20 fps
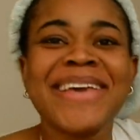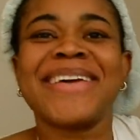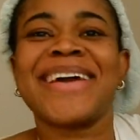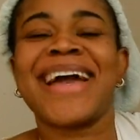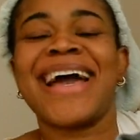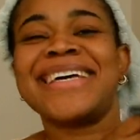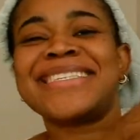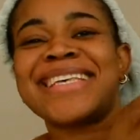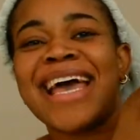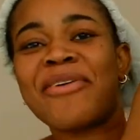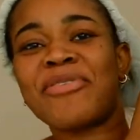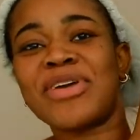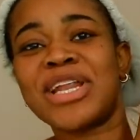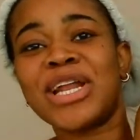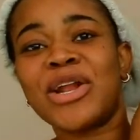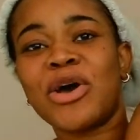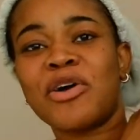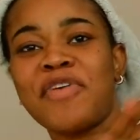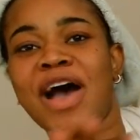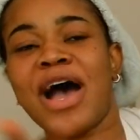You guys, I
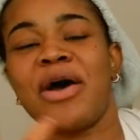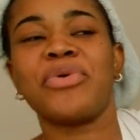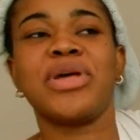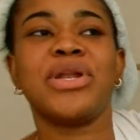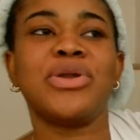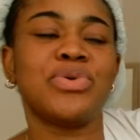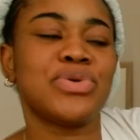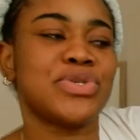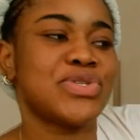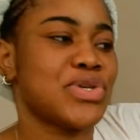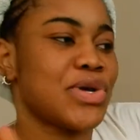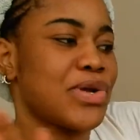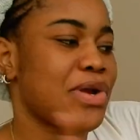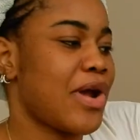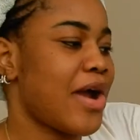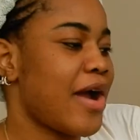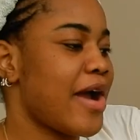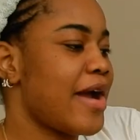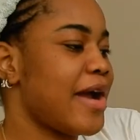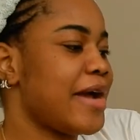really love how it looks on
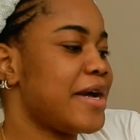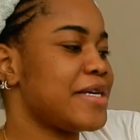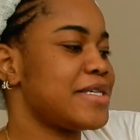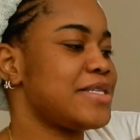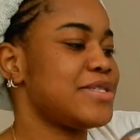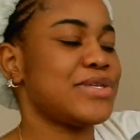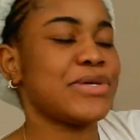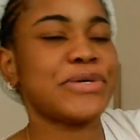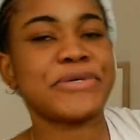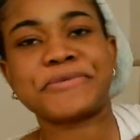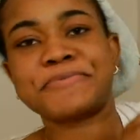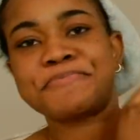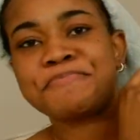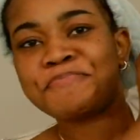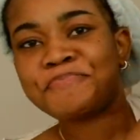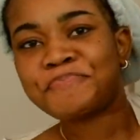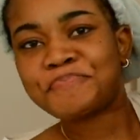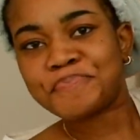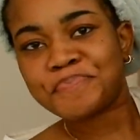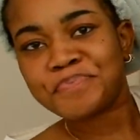her. So
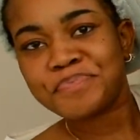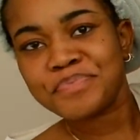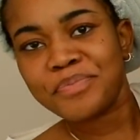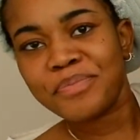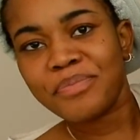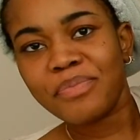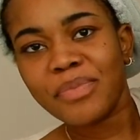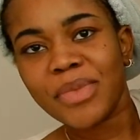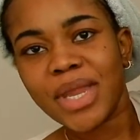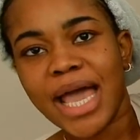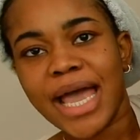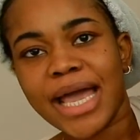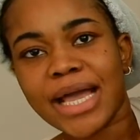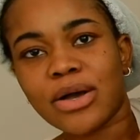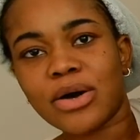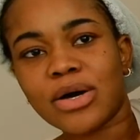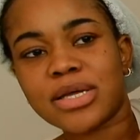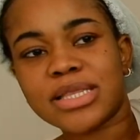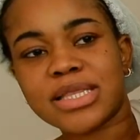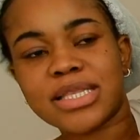I
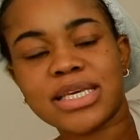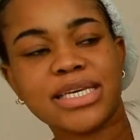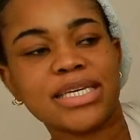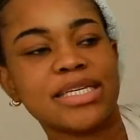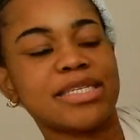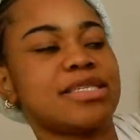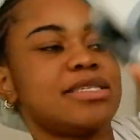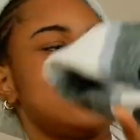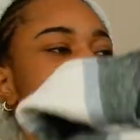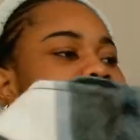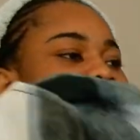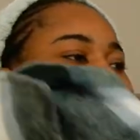got this.